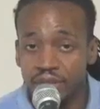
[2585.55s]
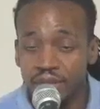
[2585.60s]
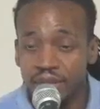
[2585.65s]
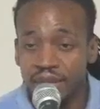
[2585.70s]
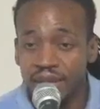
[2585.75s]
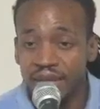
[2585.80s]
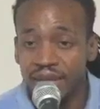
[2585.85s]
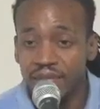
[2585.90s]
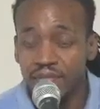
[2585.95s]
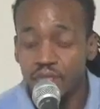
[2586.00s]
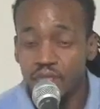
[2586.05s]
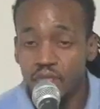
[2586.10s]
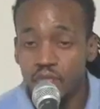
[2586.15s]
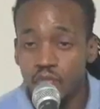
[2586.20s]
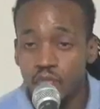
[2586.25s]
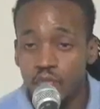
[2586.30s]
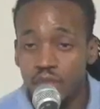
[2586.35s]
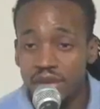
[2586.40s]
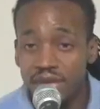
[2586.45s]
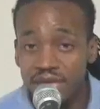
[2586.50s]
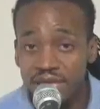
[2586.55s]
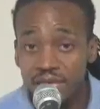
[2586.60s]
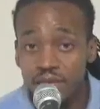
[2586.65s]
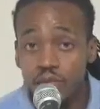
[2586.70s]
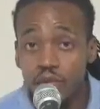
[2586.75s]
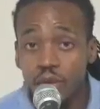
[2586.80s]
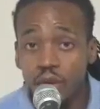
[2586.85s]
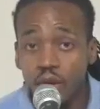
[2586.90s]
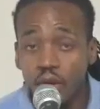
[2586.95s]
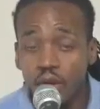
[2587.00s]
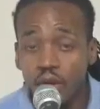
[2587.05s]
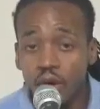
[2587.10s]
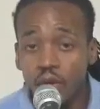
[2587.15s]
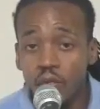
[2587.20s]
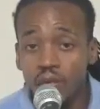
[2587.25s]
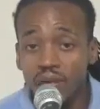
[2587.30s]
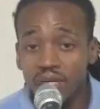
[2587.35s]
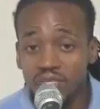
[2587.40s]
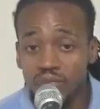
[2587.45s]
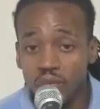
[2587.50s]
Like, we were
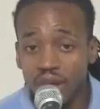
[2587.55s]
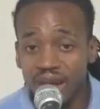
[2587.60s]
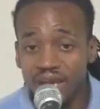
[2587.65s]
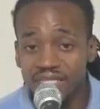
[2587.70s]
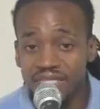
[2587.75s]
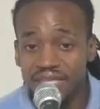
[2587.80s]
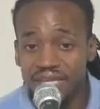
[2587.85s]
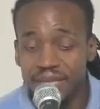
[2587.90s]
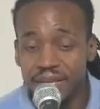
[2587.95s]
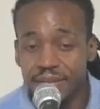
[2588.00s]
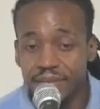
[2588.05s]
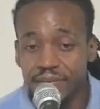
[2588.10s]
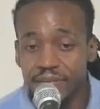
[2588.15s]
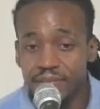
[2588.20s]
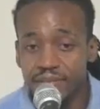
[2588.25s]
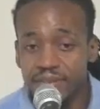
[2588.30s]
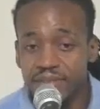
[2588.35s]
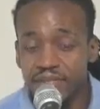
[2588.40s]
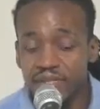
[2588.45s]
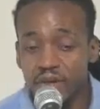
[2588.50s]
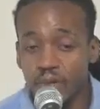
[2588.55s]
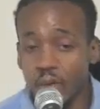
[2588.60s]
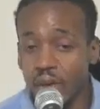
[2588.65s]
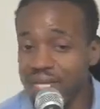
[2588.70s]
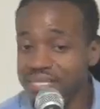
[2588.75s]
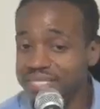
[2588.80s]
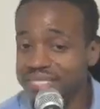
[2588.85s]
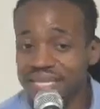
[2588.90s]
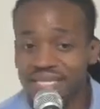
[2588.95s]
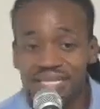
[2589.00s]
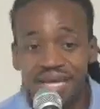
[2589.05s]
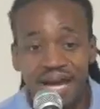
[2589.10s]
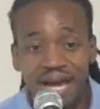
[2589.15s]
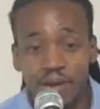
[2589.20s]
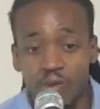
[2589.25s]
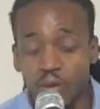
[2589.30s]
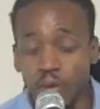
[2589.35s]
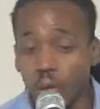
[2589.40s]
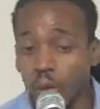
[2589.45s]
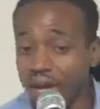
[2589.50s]
always watching him. There wasn't a time
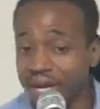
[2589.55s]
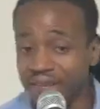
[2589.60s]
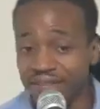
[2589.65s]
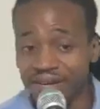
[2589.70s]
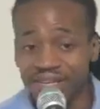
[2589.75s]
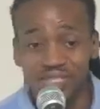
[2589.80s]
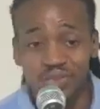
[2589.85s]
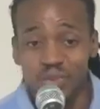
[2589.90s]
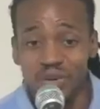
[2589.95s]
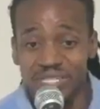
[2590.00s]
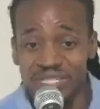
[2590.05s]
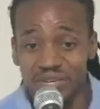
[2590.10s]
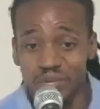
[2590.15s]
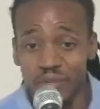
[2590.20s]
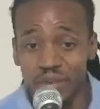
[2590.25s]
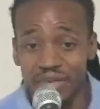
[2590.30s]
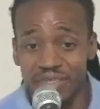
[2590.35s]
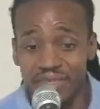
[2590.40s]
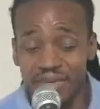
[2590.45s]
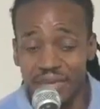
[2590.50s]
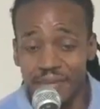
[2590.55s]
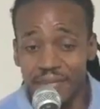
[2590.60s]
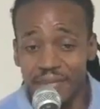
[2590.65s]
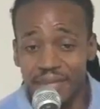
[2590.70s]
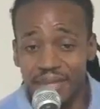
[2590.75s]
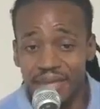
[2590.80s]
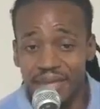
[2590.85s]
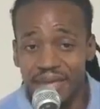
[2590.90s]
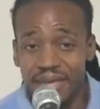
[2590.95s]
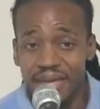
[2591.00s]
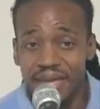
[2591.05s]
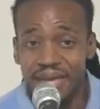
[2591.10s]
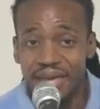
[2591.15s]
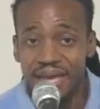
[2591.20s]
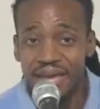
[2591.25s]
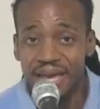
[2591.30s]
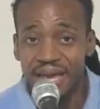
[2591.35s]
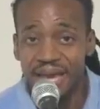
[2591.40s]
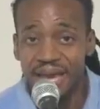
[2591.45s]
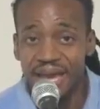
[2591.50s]
where one of us wasn't with him.
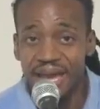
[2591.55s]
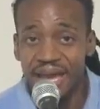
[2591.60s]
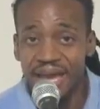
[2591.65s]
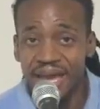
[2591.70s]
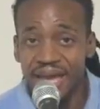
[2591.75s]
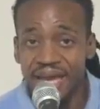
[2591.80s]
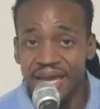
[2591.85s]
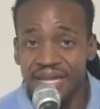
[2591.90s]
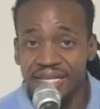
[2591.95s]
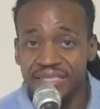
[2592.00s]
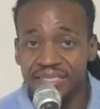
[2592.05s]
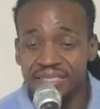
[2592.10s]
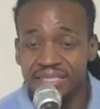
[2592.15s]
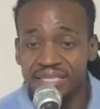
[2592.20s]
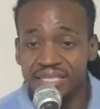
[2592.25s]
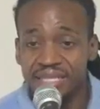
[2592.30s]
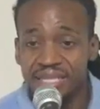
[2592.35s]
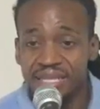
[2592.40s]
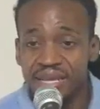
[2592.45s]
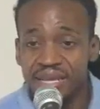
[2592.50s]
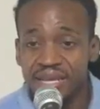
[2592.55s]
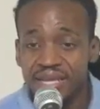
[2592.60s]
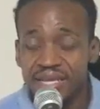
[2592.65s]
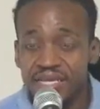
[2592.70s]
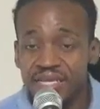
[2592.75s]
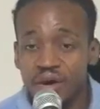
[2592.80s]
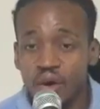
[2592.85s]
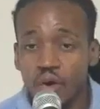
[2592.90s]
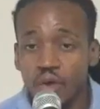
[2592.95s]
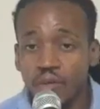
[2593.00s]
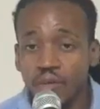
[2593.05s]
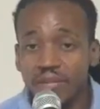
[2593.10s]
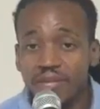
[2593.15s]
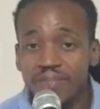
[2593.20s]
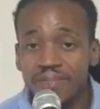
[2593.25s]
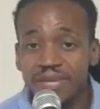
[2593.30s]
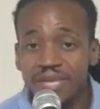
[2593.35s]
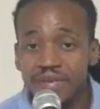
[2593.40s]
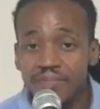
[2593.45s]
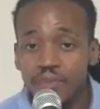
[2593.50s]
And the only
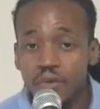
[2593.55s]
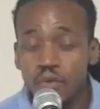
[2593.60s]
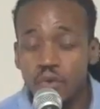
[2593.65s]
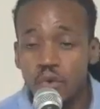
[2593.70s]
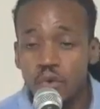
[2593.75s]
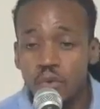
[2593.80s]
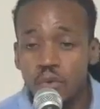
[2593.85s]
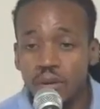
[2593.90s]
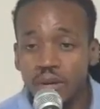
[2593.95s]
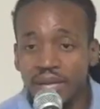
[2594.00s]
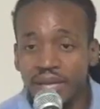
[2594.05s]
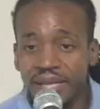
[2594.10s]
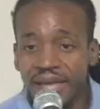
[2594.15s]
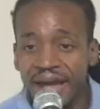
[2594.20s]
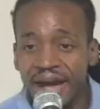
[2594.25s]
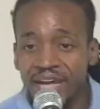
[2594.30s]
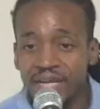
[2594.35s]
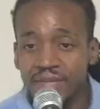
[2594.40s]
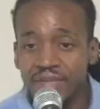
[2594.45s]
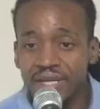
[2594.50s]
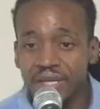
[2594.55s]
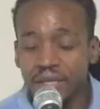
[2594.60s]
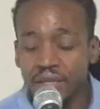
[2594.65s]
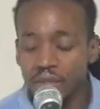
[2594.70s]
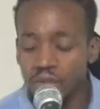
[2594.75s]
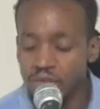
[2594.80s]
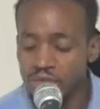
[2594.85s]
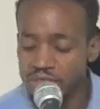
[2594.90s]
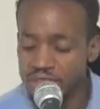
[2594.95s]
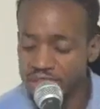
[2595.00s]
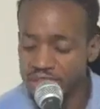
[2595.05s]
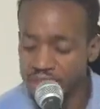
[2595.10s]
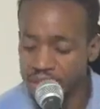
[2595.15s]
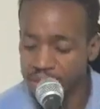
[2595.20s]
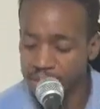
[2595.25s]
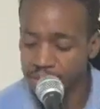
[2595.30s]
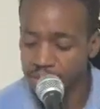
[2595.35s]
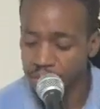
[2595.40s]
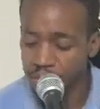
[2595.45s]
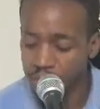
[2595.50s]
people who were allowed to be close to
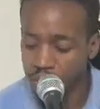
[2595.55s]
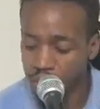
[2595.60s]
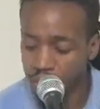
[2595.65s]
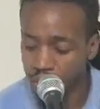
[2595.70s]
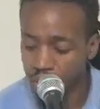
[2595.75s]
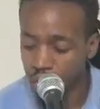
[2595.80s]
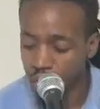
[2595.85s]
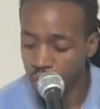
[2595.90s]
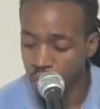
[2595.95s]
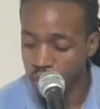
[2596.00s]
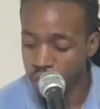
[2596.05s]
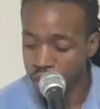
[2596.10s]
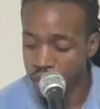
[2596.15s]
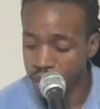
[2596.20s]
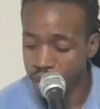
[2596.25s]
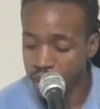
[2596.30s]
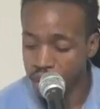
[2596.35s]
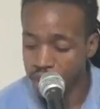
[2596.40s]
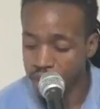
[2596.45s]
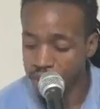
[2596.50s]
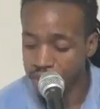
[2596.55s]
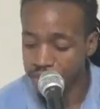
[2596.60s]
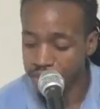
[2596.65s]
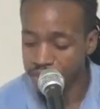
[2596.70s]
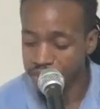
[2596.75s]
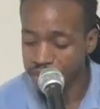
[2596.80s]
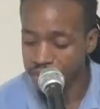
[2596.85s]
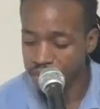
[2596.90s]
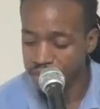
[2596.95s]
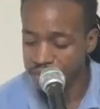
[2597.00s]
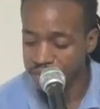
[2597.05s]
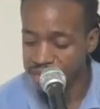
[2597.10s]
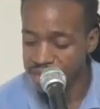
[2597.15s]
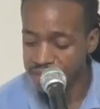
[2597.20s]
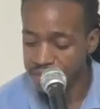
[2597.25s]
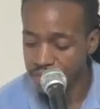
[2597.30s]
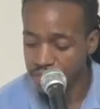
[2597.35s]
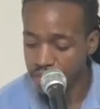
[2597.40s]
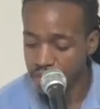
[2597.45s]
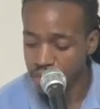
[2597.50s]
him were you know,
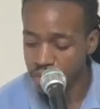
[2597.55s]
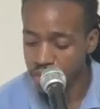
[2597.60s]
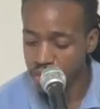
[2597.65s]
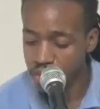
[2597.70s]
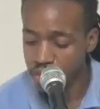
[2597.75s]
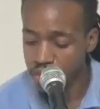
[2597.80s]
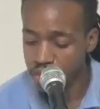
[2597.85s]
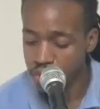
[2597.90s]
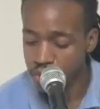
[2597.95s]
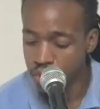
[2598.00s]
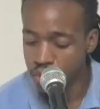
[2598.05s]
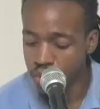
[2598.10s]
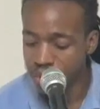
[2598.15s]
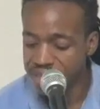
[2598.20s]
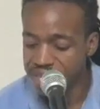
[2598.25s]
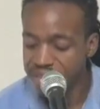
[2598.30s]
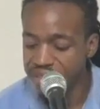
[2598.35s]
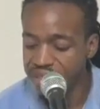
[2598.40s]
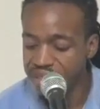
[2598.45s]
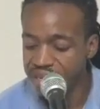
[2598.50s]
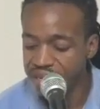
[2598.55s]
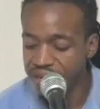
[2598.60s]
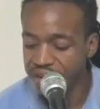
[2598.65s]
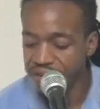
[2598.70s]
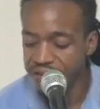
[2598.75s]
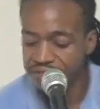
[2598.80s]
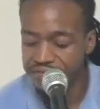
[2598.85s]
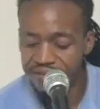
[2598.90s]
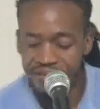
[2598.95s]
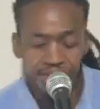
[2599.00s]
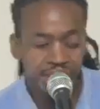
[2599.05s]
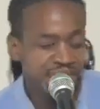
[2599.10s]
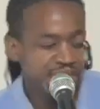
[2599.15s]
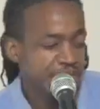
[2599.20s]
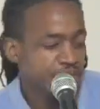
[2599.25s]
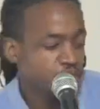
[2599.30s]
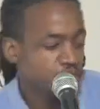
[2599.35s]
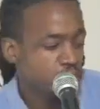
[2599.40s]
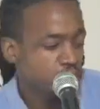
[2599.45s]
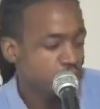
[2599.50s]
people who we loved and
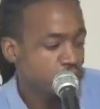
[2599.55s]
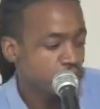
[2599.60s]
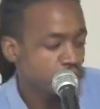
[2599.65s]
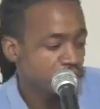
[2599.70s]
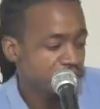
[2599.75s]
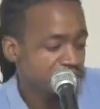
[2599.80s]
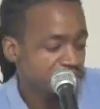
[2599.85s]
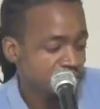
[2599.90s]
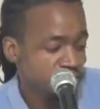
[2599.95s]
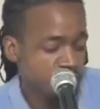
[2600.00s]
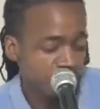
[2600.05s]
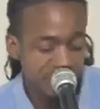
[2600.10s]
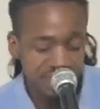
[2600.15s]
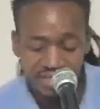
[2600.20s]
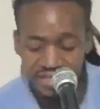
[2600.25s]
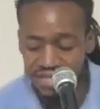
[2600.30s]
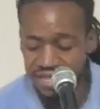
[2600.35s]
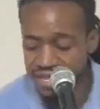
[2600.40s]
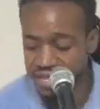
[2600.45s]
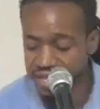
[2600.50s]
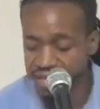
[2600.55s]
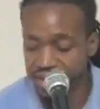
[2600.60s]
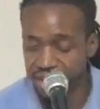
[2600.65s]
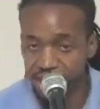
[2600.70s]
people who we trusted.